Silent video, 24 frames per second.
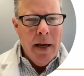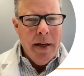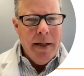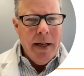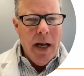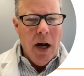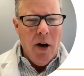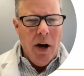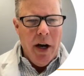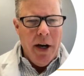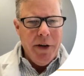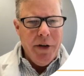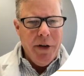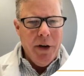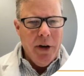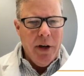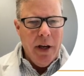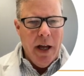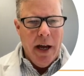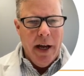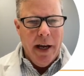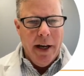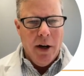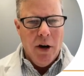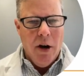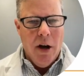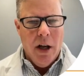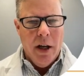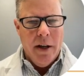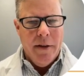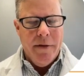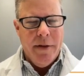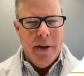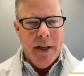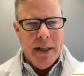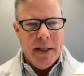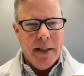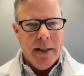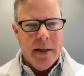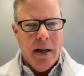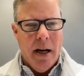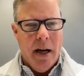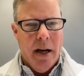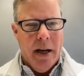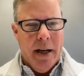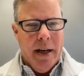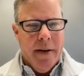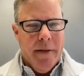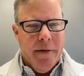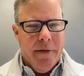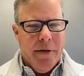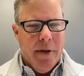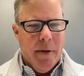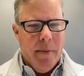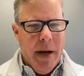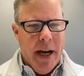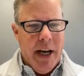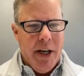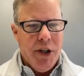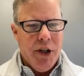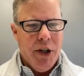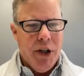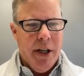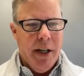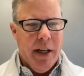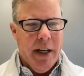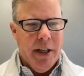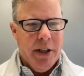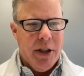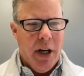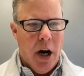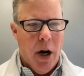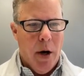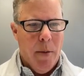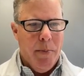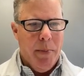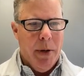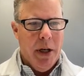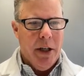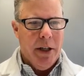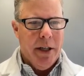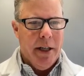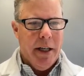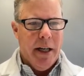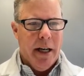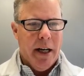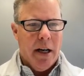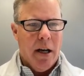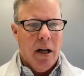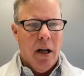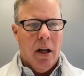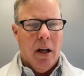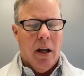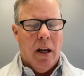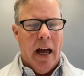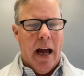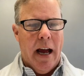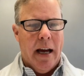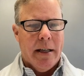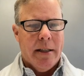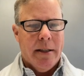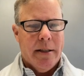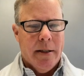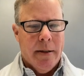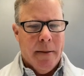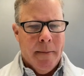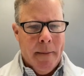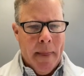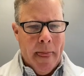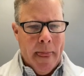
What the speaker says: Now, underlying all of this information is our ability to collect